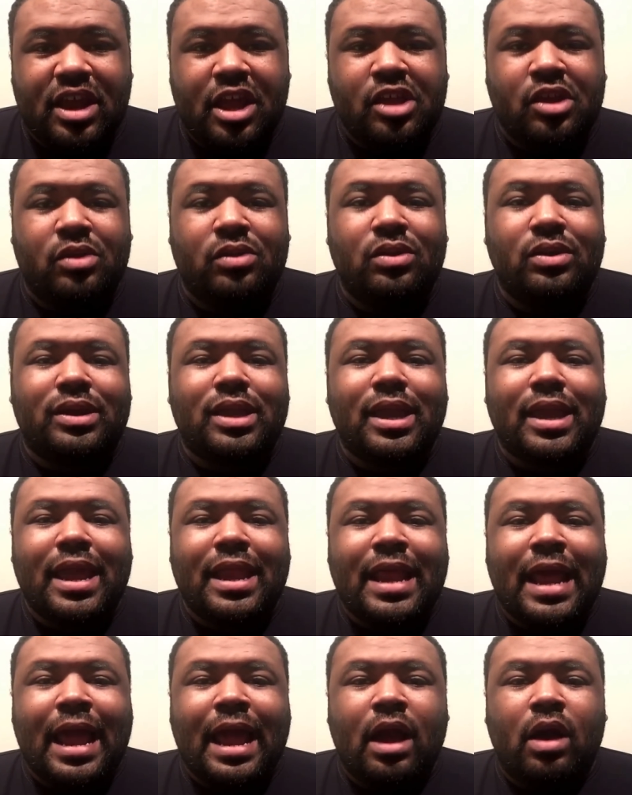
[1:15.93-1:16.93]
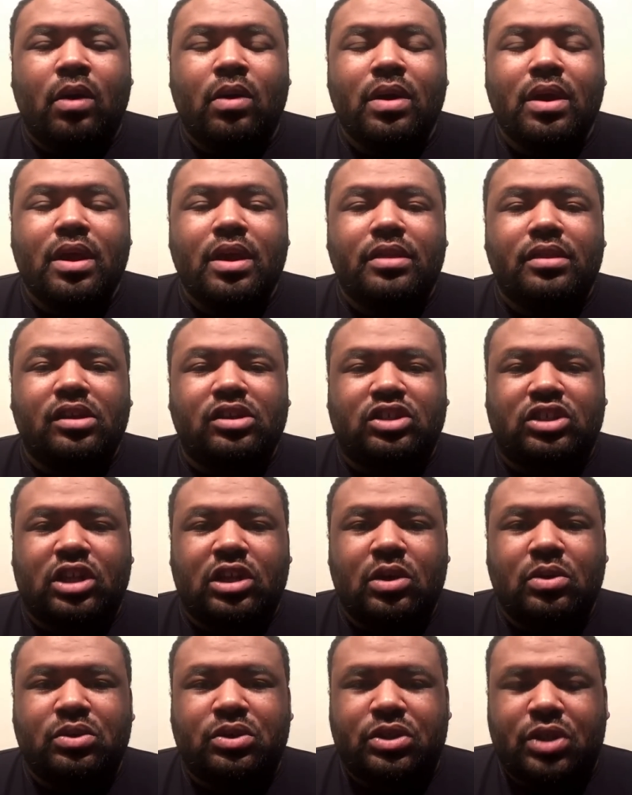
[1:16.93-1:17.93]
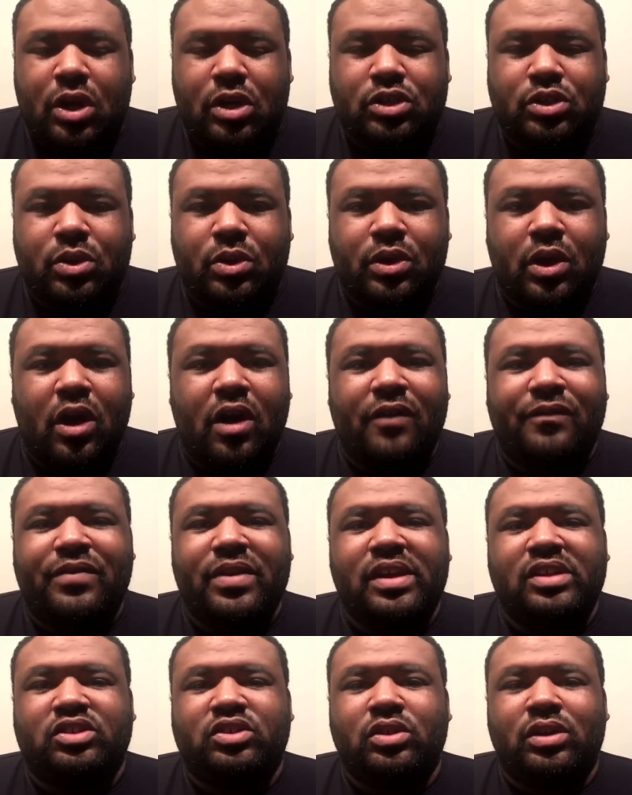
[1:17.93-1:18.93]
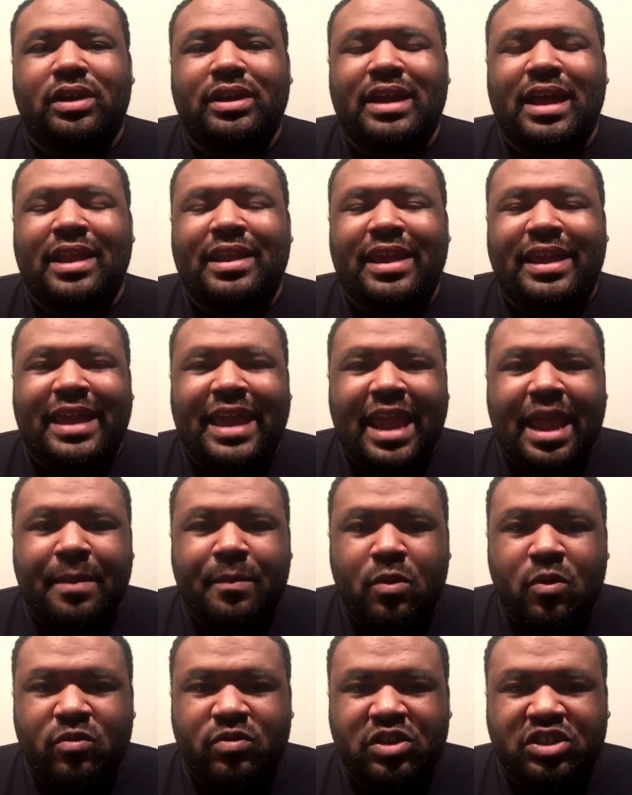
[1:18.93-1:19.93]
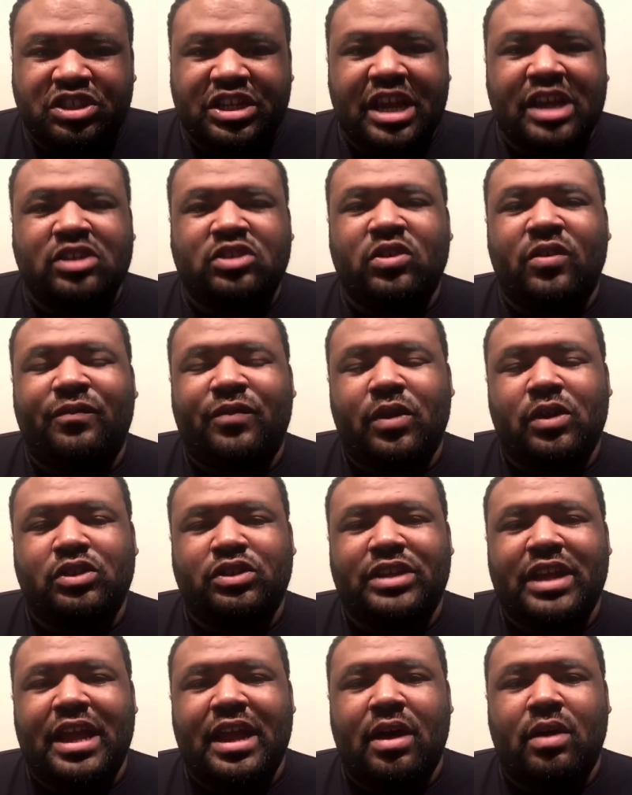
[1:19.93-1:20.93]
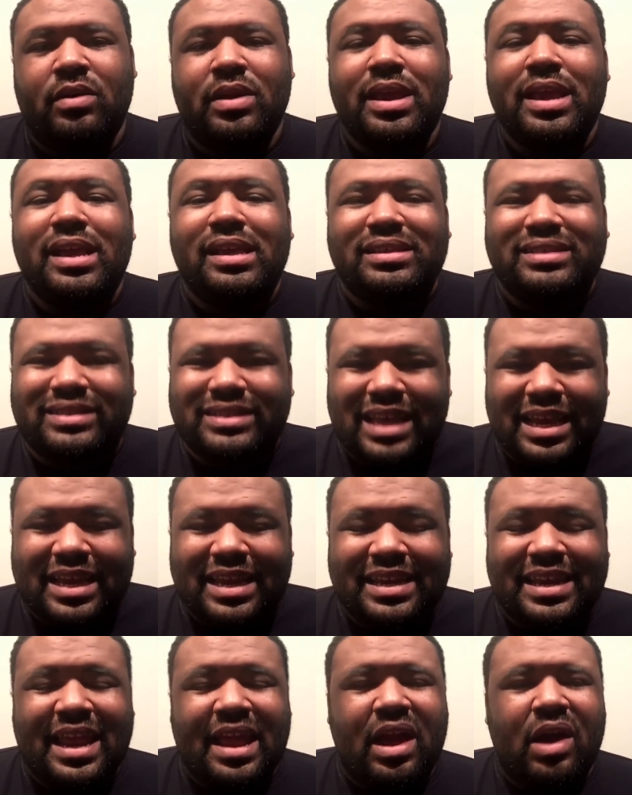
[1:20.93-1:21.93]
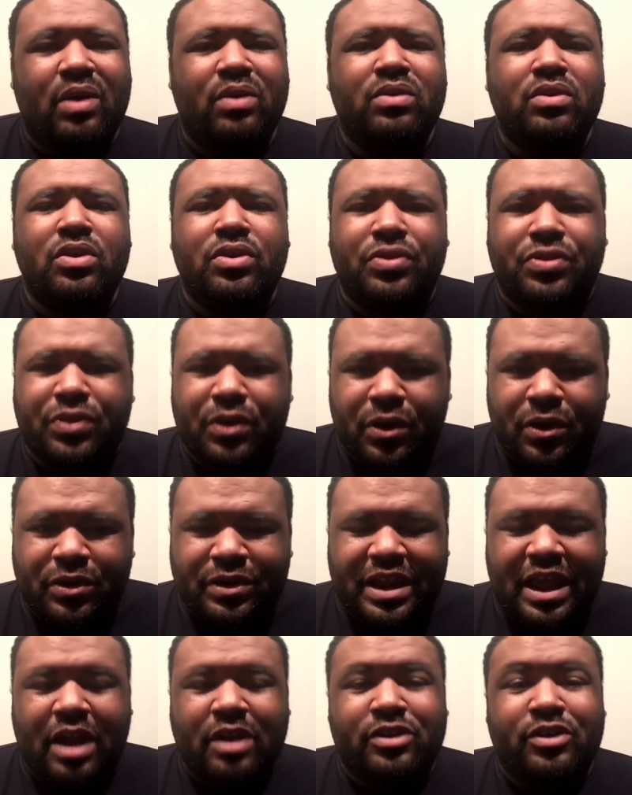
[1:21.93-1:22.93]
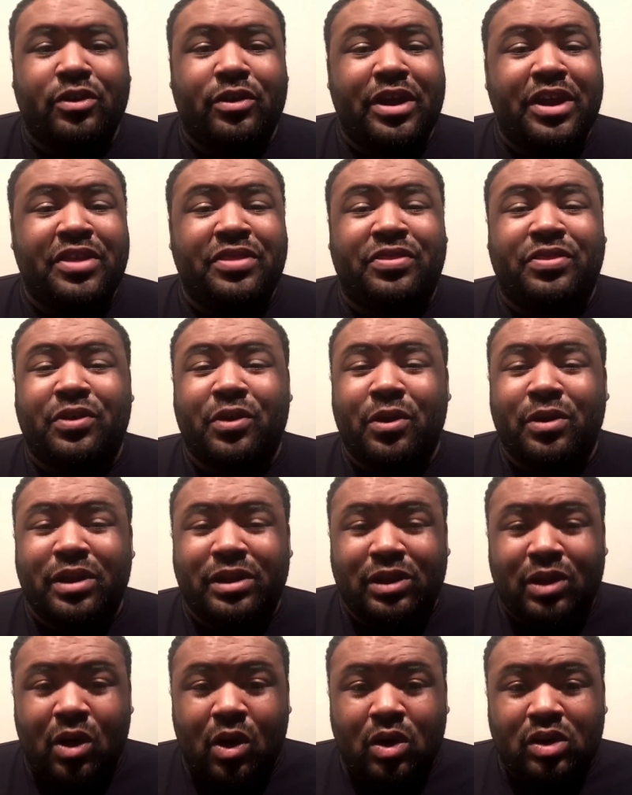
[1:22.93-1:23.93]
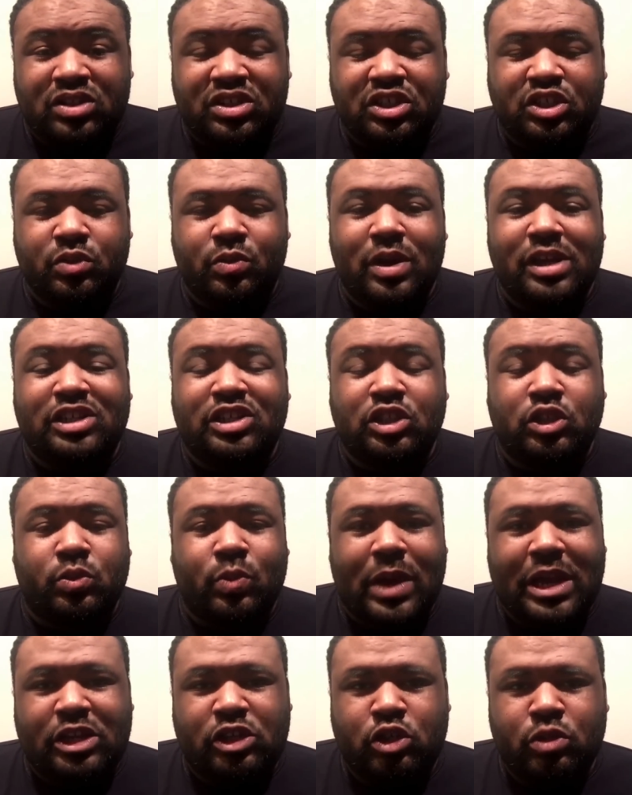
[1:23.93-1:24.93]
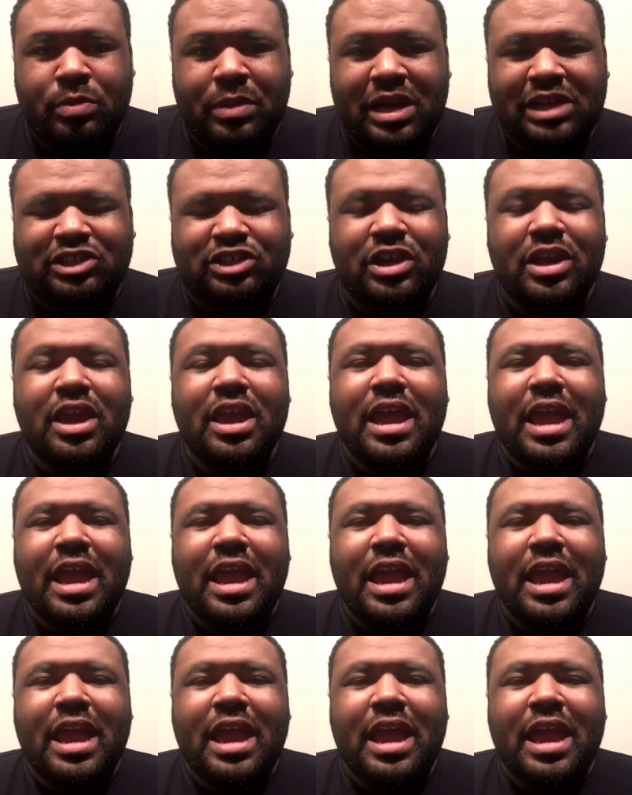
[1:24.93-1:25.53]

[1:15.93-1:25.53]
And you're looking at how the slow starts on offense. You're looking at how they can't move the chains on first down, second down, third down. You're in third and long situations way too much.